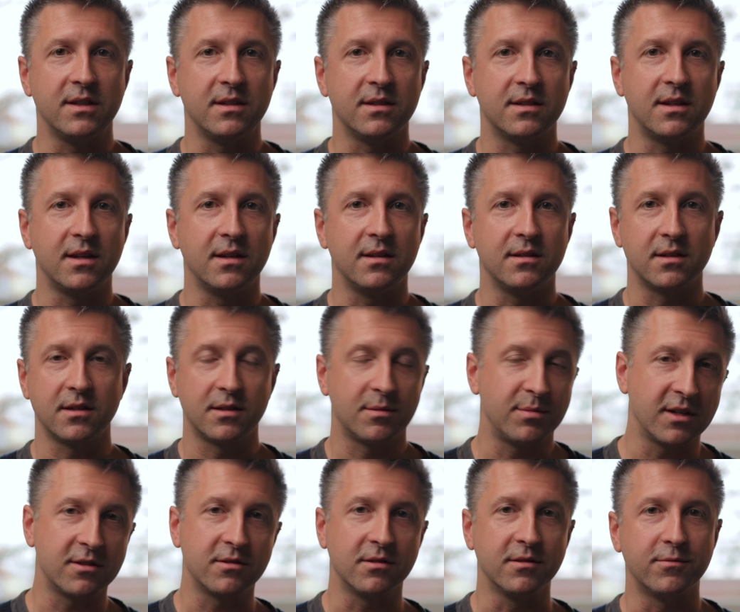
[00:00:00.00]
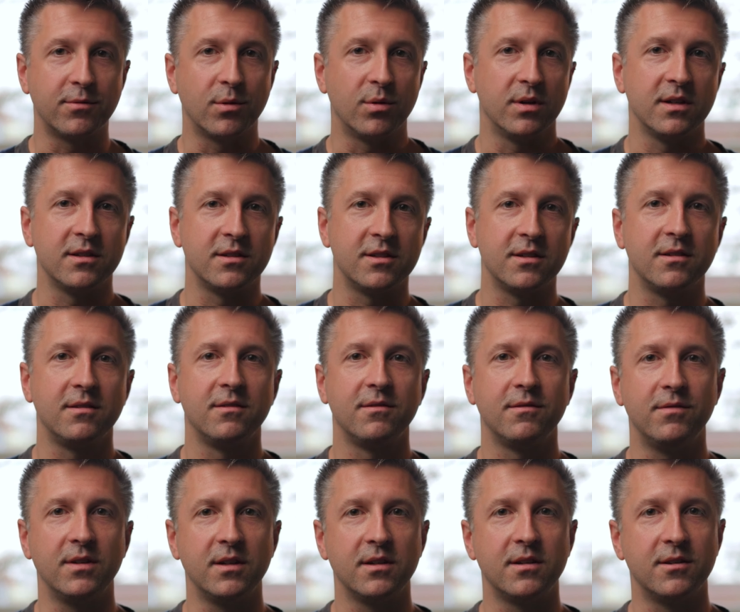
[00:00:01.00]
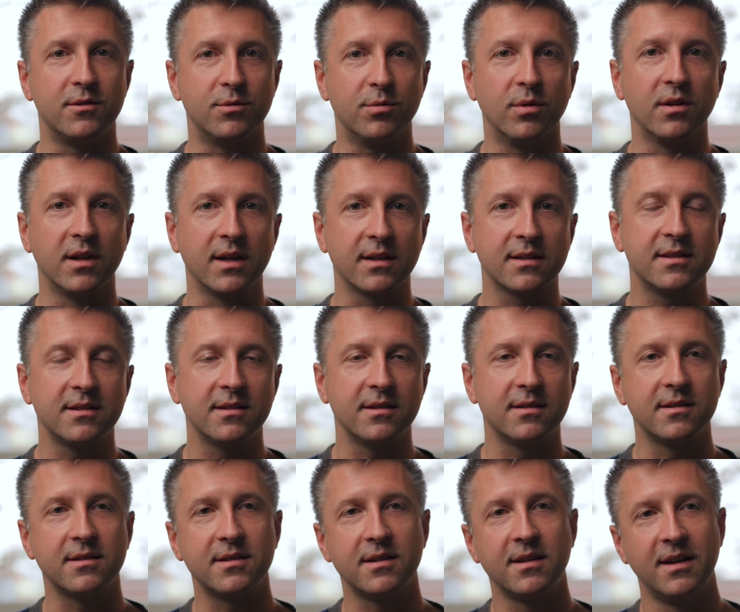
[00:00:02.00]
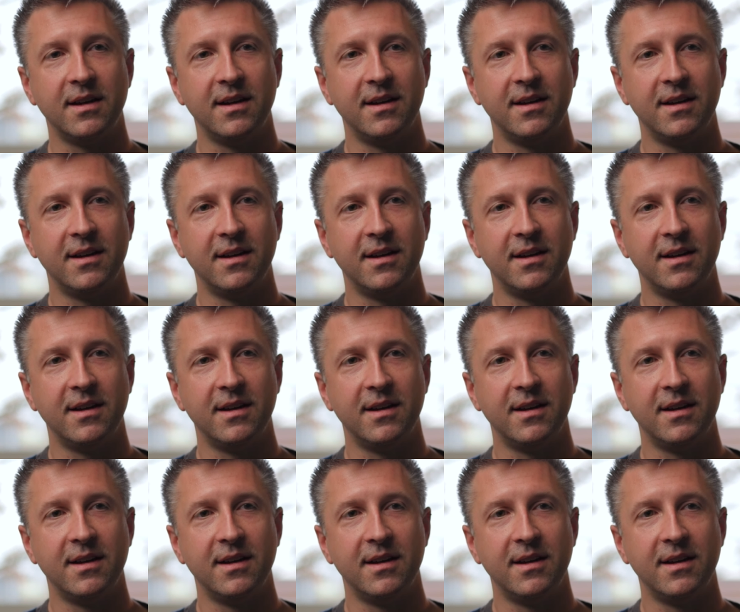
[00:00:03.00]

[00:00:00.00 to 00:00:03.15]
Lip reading: these days, especially 4-digit vintage Rolexes.